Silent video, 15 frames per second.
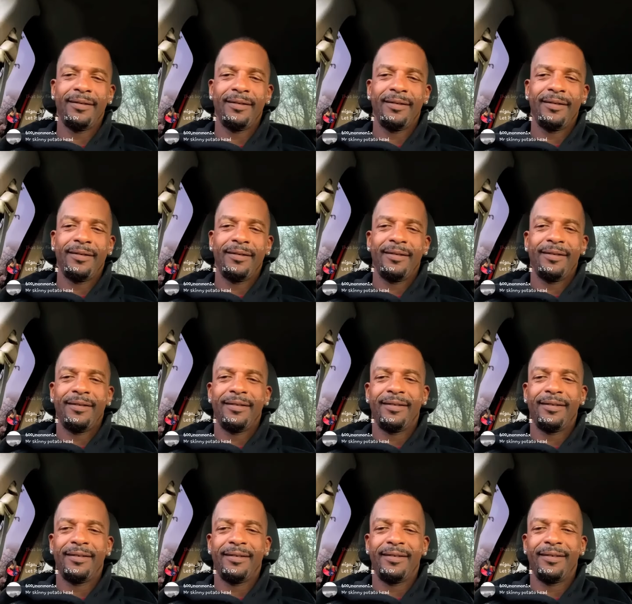
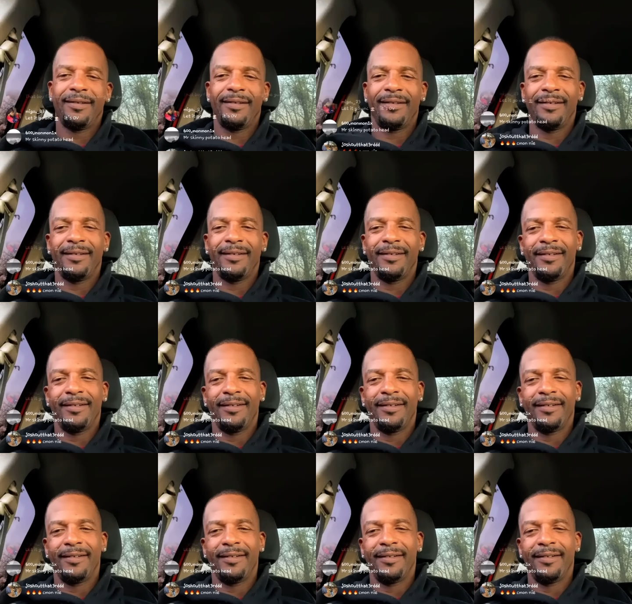
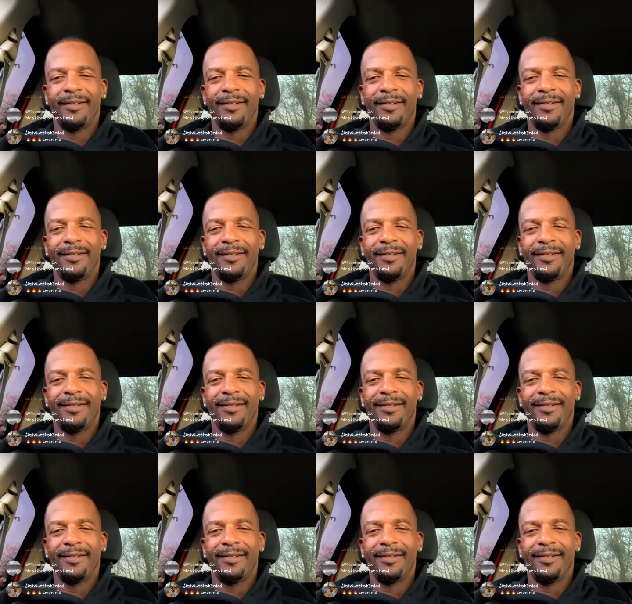No one is speaking in this clip.